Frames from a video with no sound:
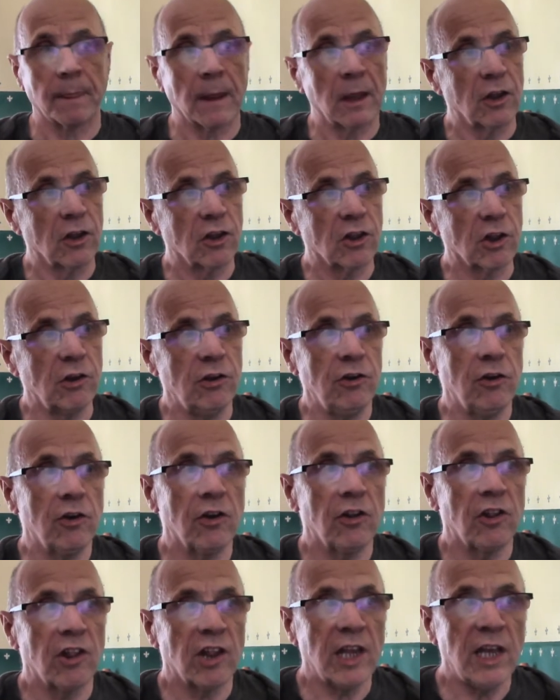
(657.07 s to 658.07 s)
So you
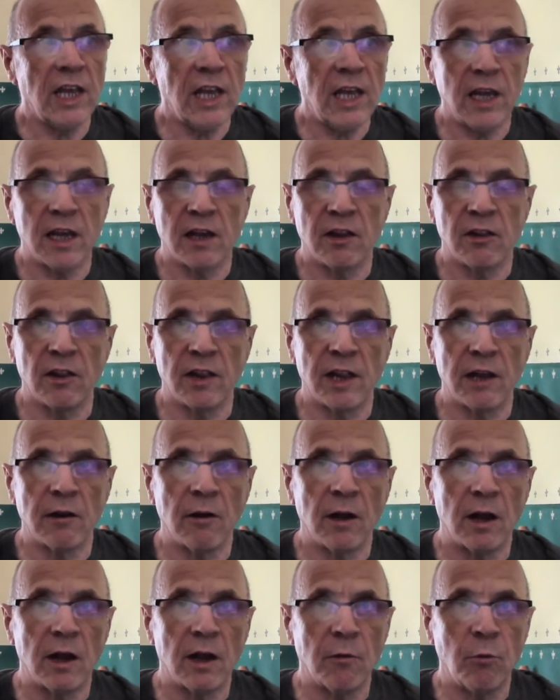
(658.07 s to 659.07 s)
can see here
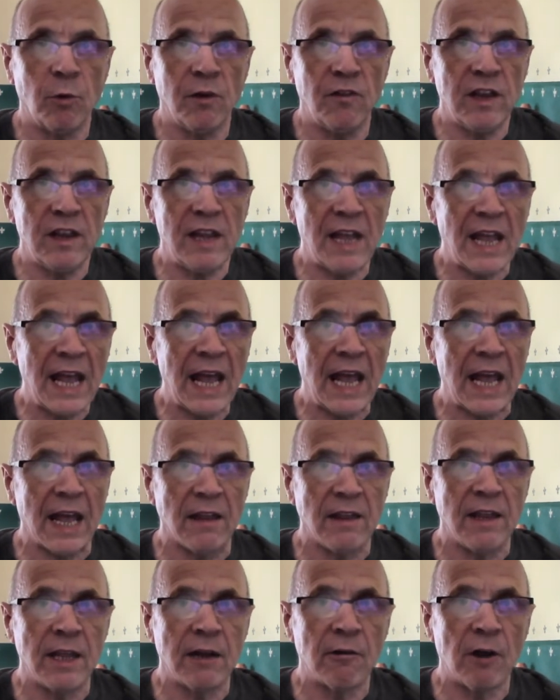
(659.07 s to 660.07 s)
that within the
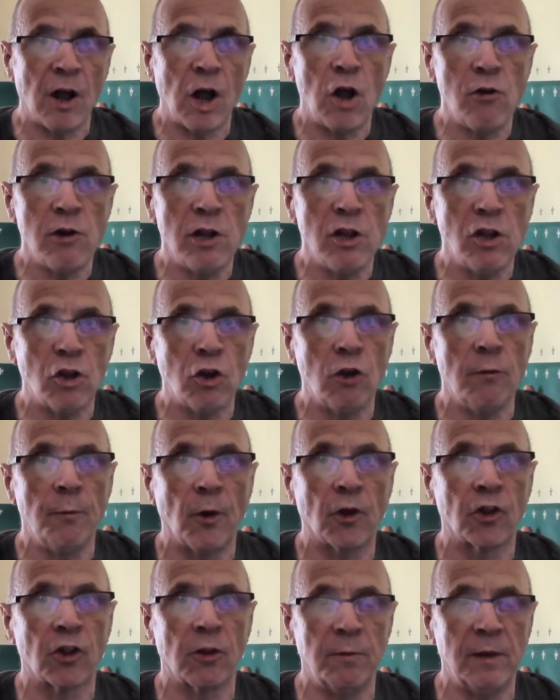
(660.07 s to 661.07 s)
hen there are only two
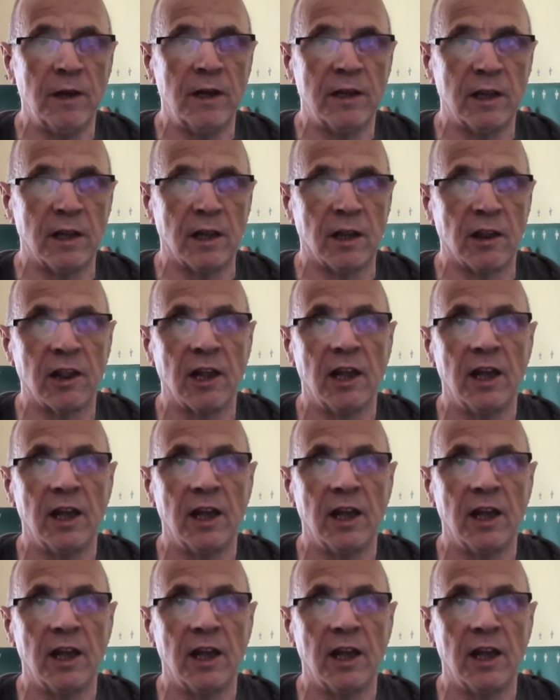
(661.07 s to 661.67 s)
possibilities.